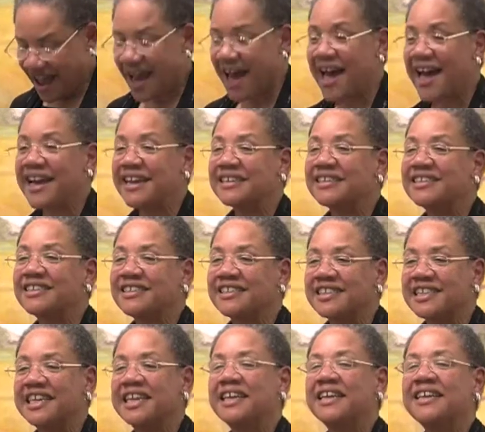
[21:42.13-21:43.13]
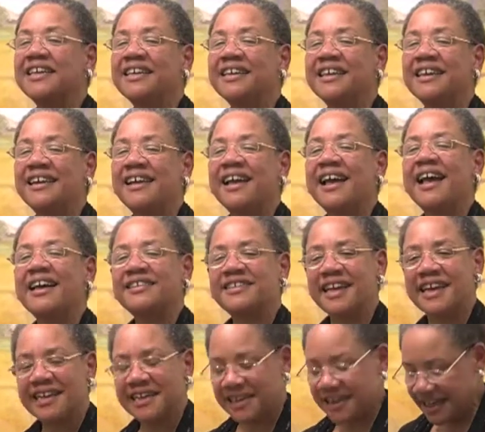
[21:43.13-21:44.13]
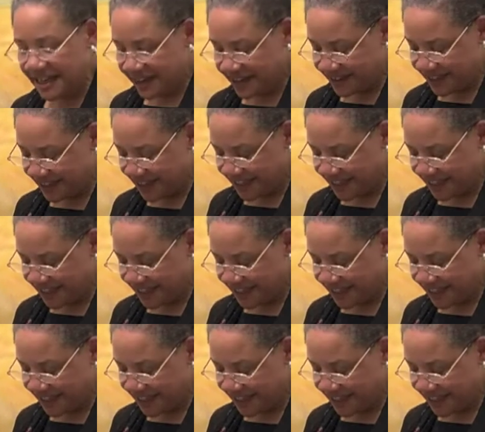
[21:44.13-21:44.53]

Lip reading: I sing as I need to